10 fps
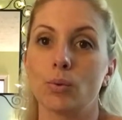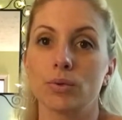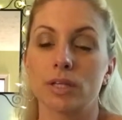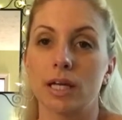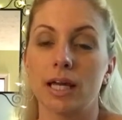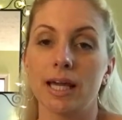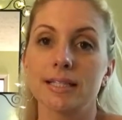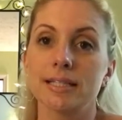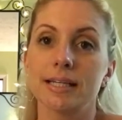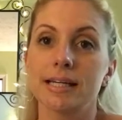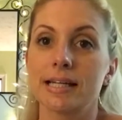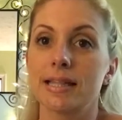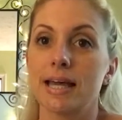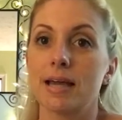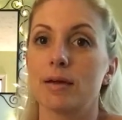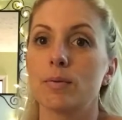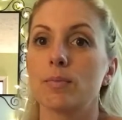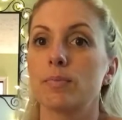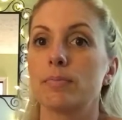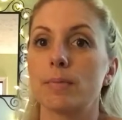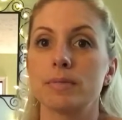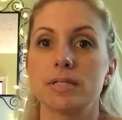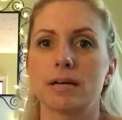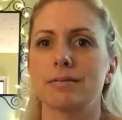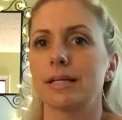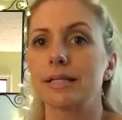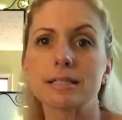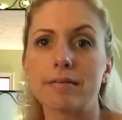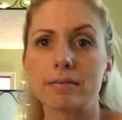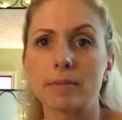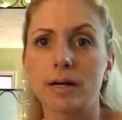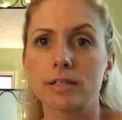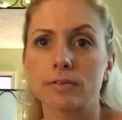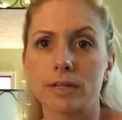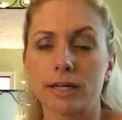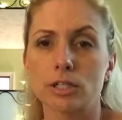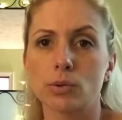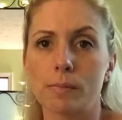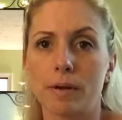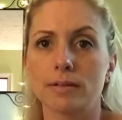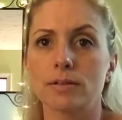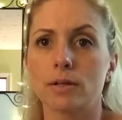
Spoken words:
was going to cancel it, and they bumped it down to like $7 for the next 3 months.